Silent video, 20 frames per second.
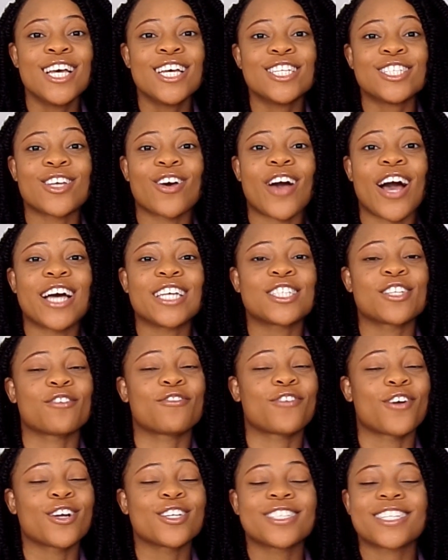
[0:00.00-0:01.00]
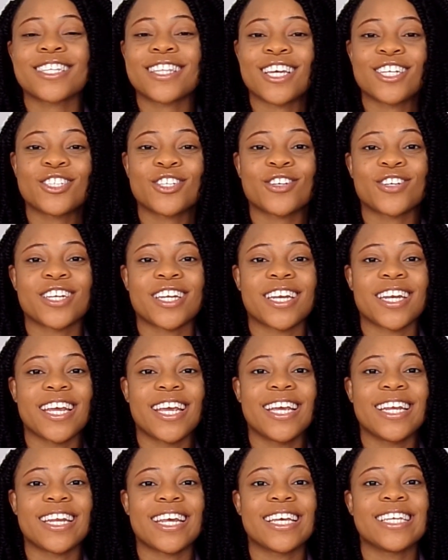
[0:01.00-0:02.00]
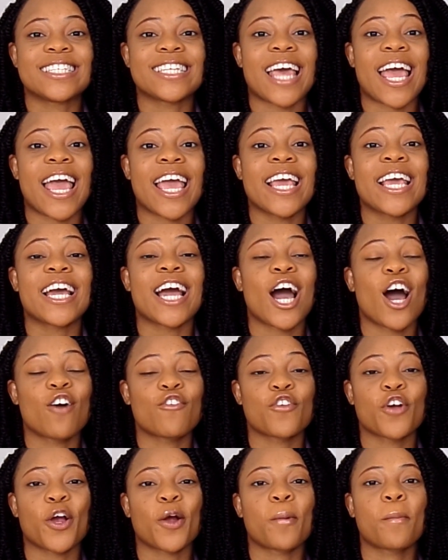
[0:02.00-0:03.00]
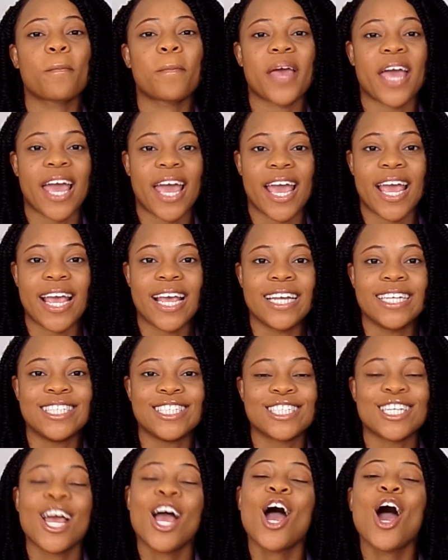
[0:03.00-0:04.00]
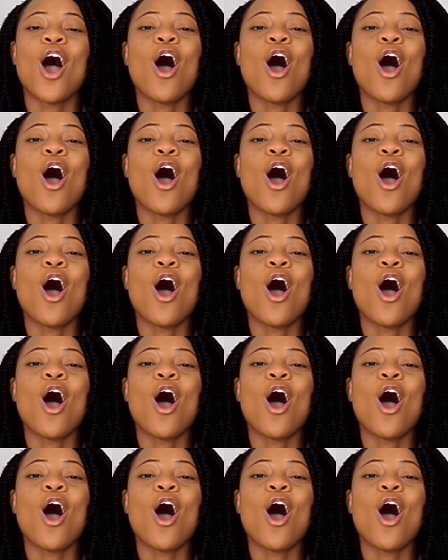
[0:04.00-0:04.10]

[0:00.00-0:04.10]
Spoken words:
So guys, the first thing that you're going to need is a cover page.